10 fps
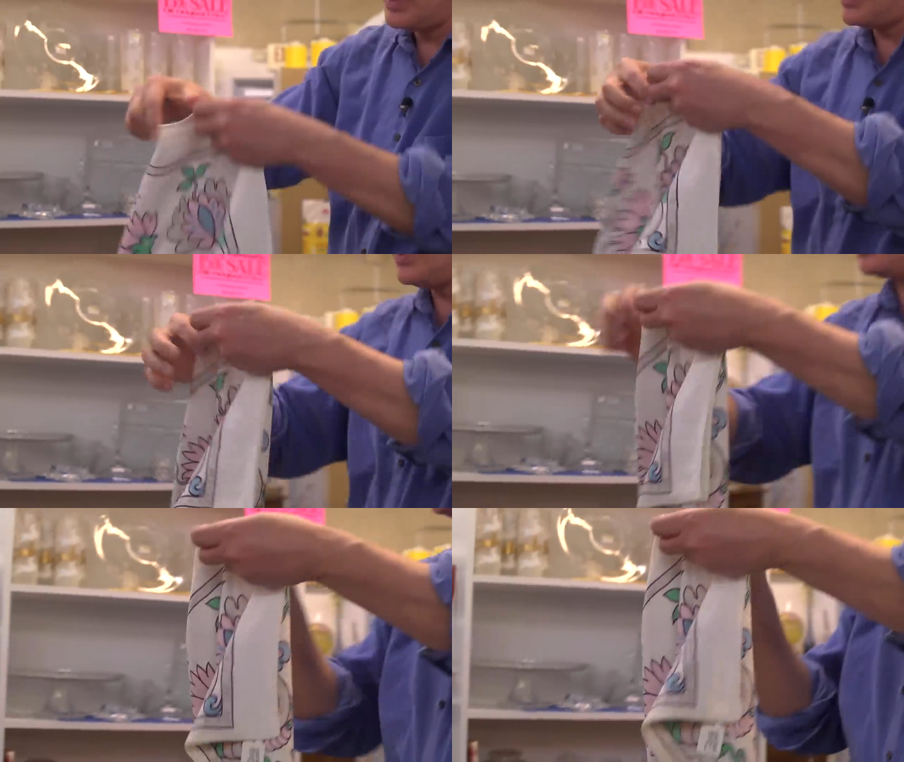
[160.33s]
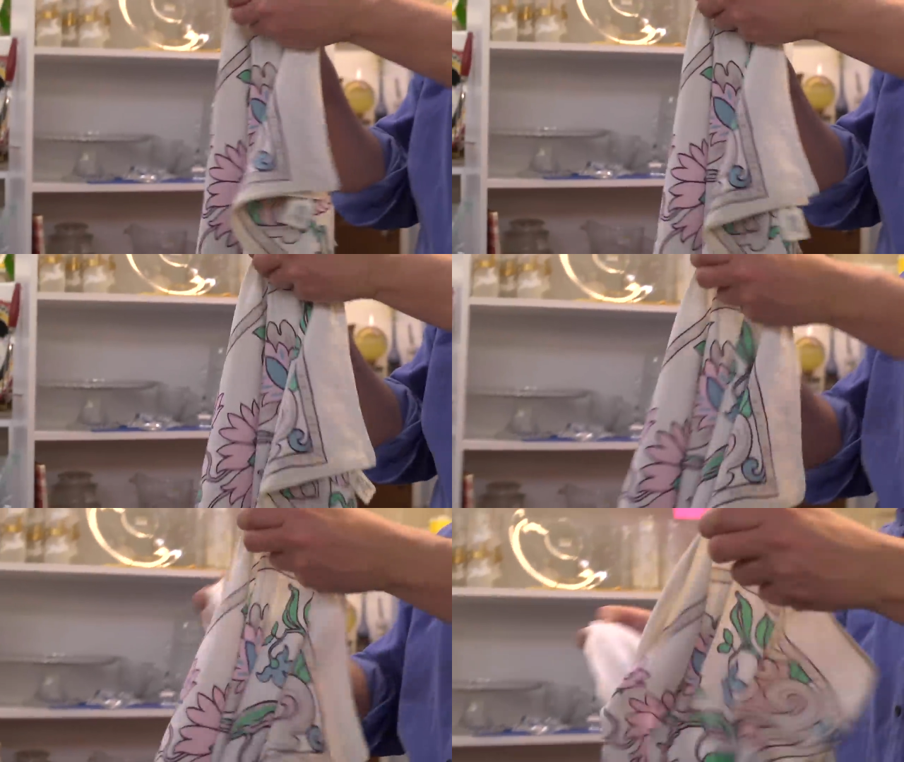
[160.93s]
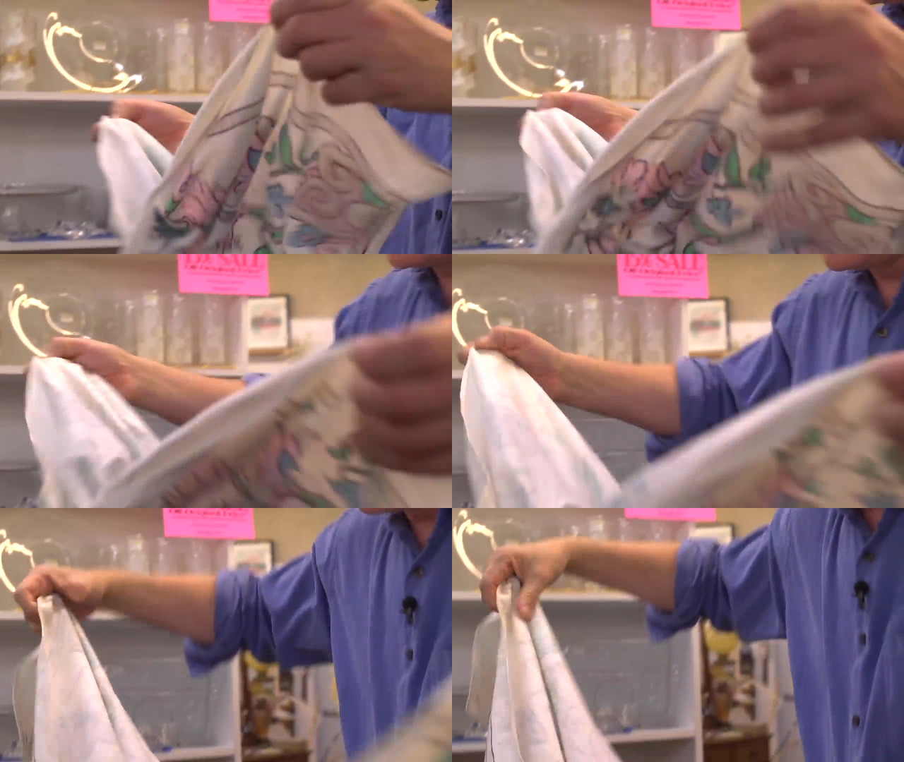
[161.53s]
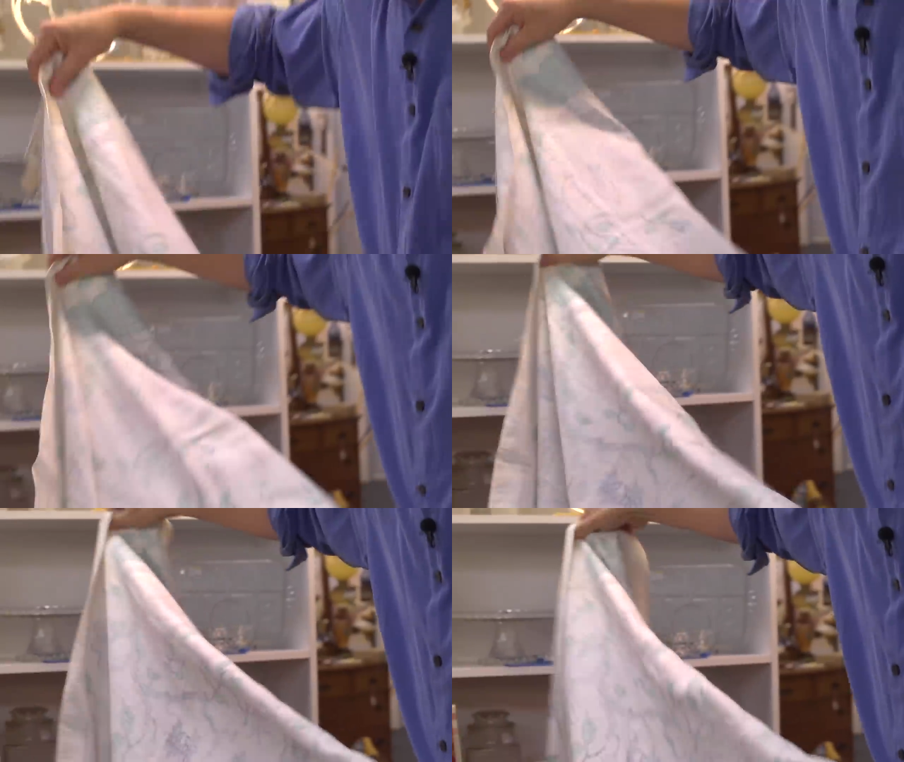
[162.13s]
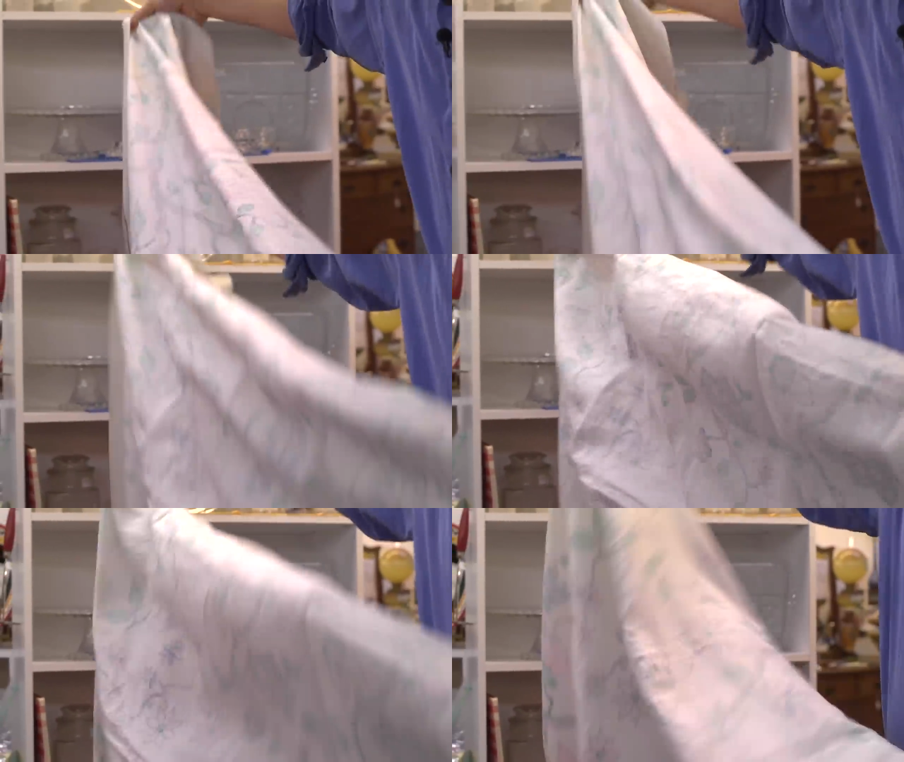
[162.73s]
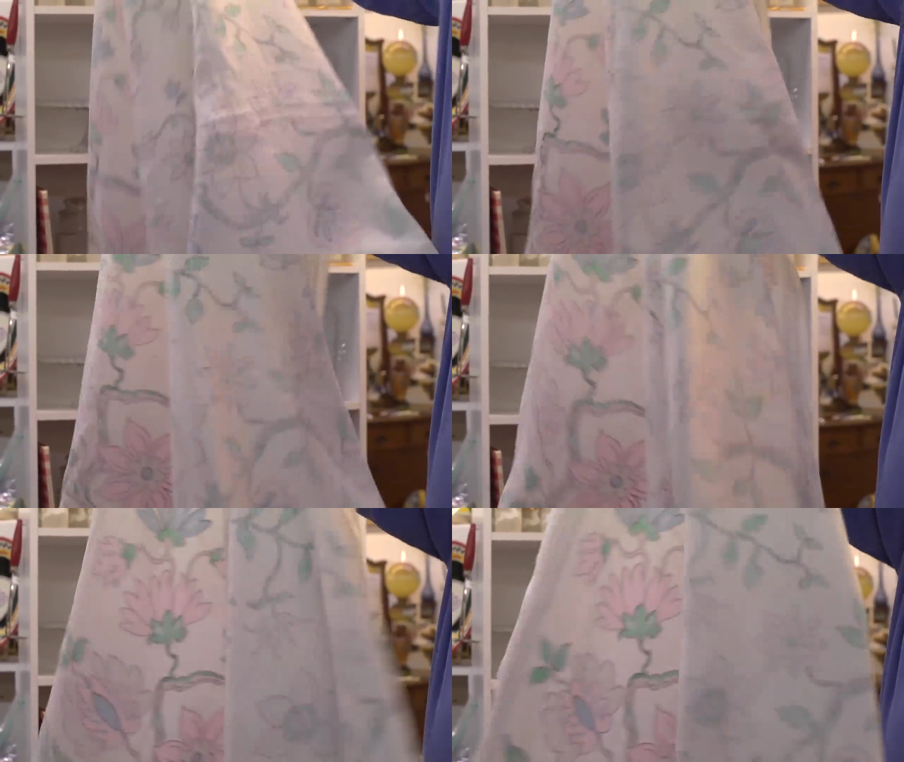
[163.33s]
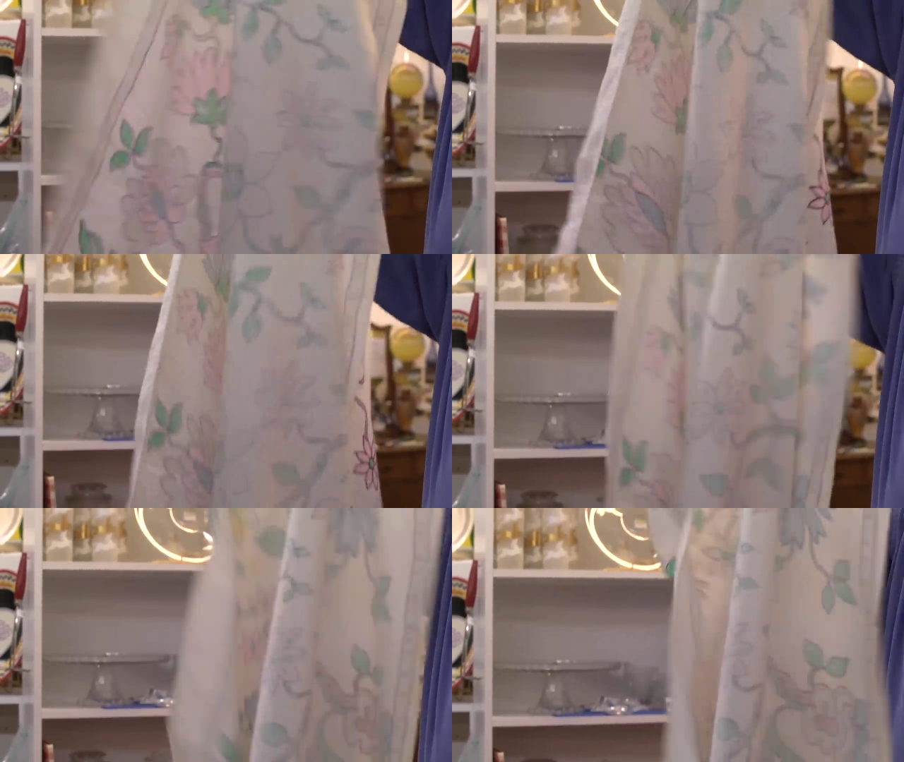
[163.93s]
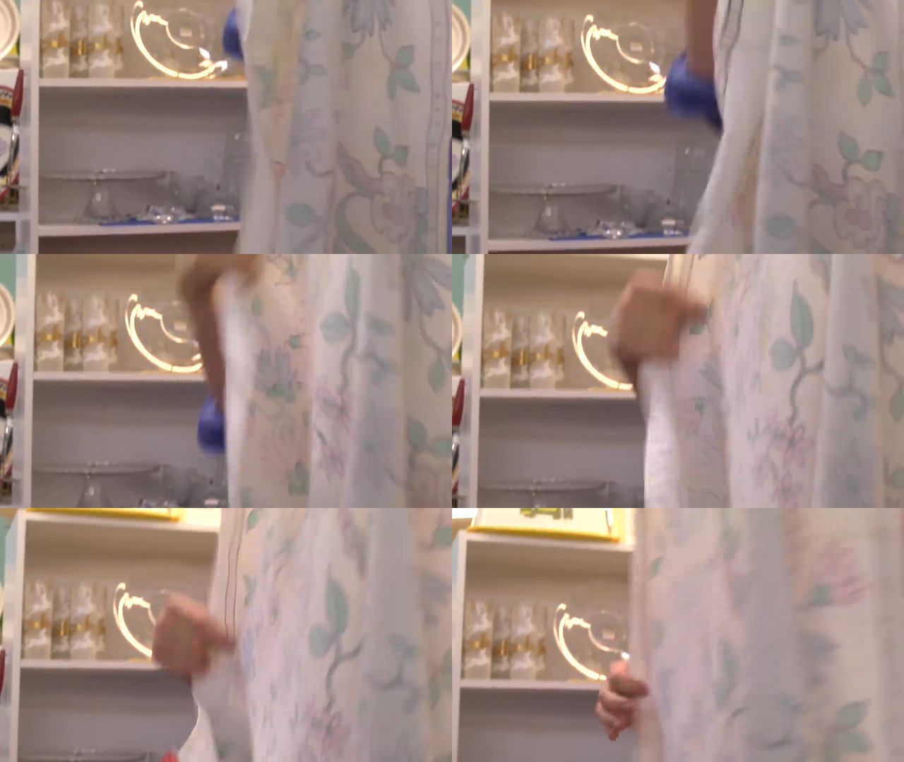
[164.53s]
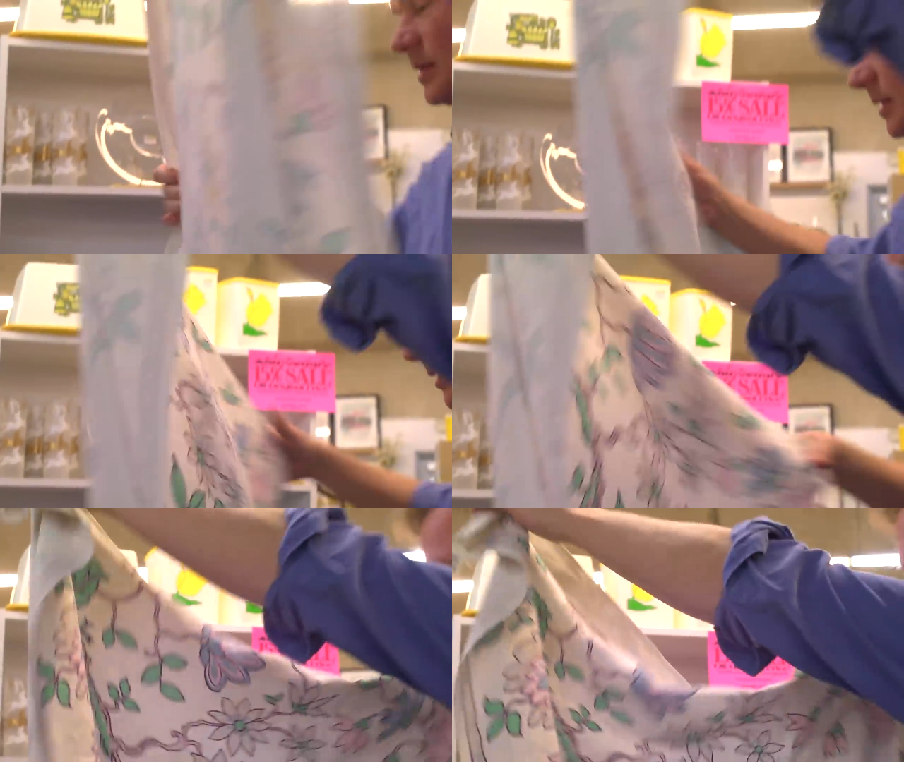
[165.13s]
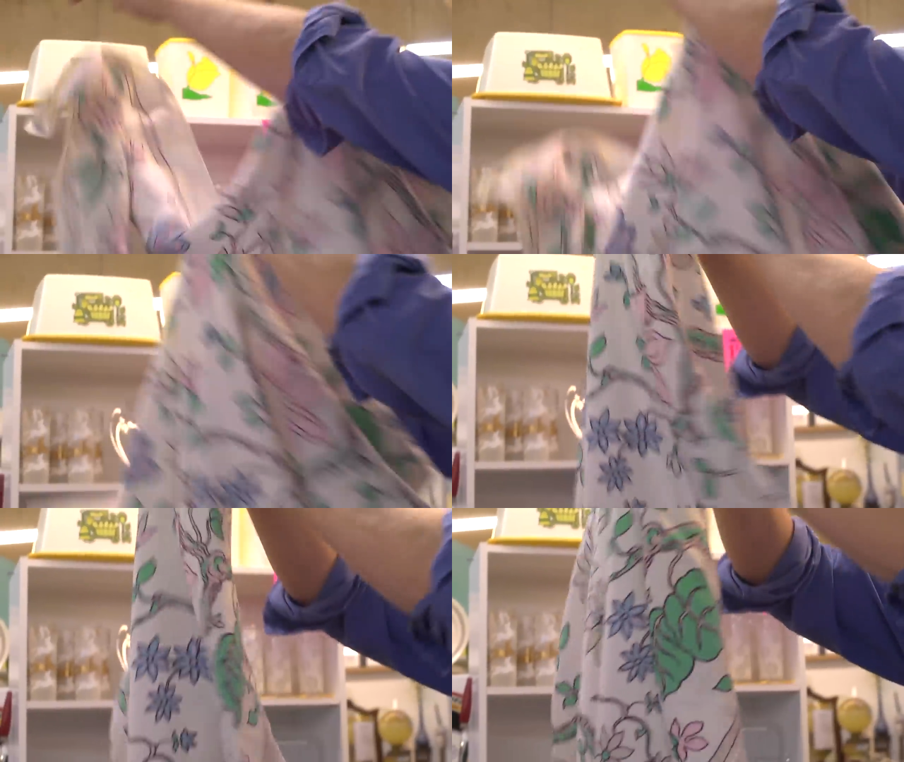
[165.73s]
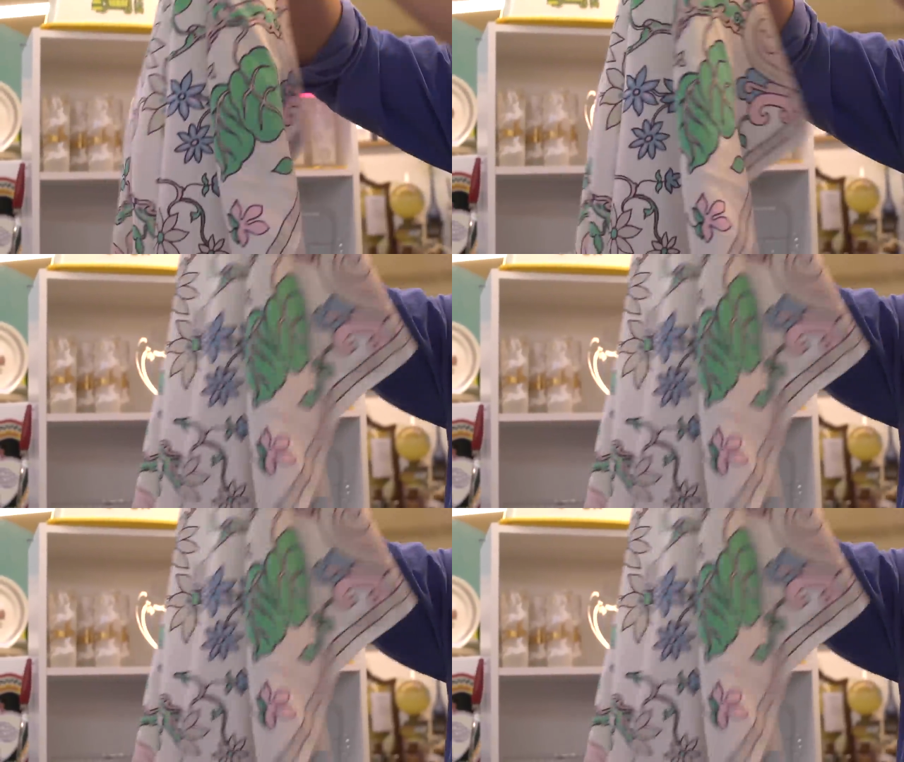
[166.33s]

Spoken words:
No face is visible, so there are no lips to read.